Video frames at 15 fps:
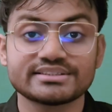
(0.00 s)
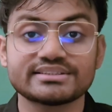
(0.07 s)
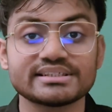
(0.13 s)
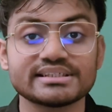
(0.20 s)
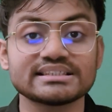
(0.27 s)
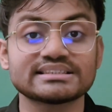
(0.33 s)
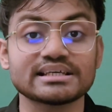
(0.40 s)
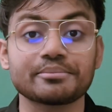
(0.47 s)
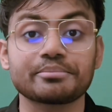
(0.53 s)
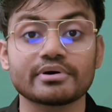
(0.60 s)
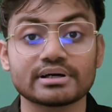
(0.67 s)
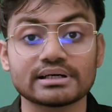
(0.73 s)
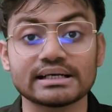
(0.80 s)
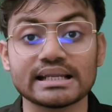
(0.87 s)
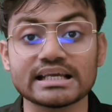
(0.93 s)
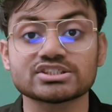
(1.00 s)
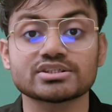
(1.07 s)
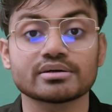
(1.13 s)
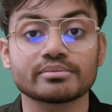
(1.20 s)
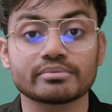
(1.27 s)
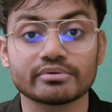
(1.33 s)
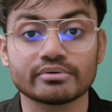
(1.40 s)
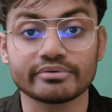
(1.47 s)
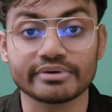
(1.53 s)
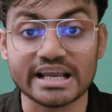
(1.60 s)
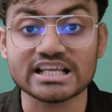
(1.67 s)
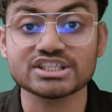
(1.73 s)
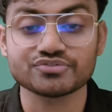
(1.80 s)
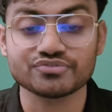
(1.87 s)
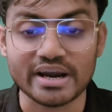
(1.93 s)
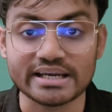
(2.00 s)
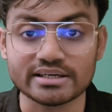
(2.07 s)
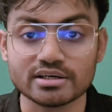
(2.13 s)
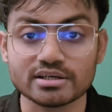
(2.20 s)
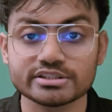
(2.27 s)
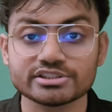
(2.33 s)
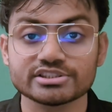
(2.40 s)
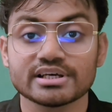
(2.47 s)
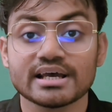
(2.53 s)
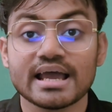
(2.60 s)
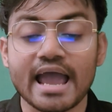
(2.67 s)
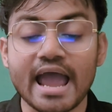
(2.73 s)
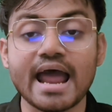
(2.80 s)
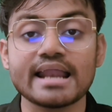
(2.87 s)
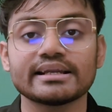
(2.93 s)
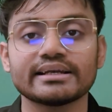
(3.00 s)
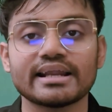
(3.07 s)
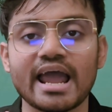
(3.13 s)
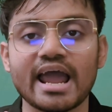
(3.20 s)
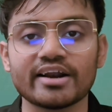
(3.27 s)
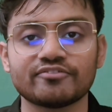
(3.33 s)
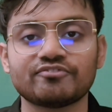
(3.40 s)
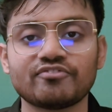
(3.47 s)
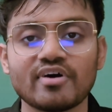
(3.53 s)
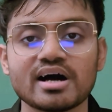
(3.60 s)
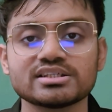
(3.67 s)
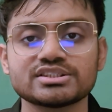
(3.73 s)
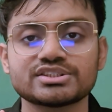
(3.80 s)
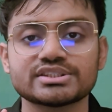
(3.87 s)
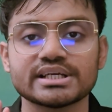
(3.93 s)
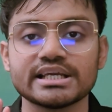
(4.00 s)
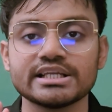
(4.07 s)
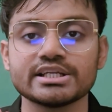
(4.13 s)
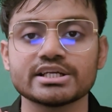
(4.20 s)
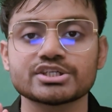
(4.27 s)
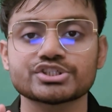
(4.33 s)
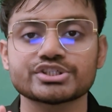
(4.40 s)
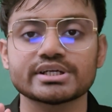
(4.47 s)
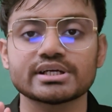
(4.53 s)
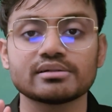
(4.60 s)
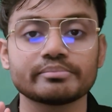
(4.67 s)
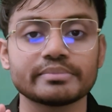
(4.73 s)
three separate laser rangefinders, and an advanced inertial